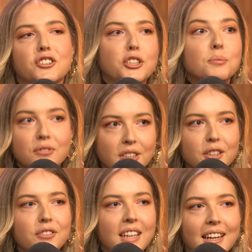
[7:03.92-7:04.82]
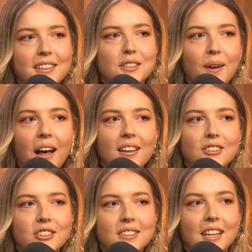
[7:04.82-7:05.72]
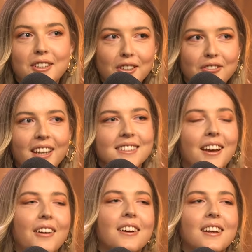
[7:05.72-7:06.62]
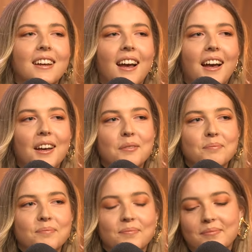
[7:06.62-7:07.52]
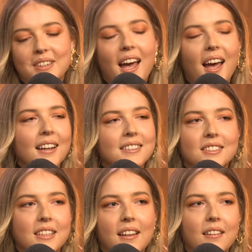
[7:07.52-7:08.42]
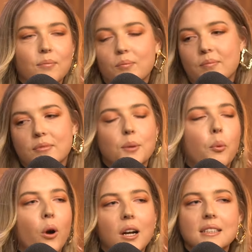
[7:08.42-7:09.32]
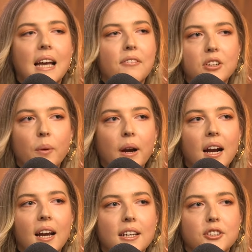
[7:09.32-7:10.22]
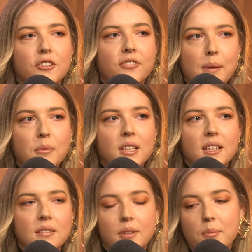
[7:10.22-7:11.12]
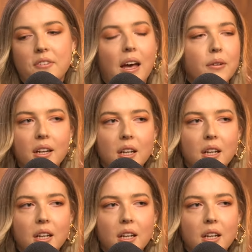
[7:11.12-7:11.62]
she moved to Newfoundland as well, and she's a Newfie. So um, yeah, it's it, support is everywhere, and your family can be found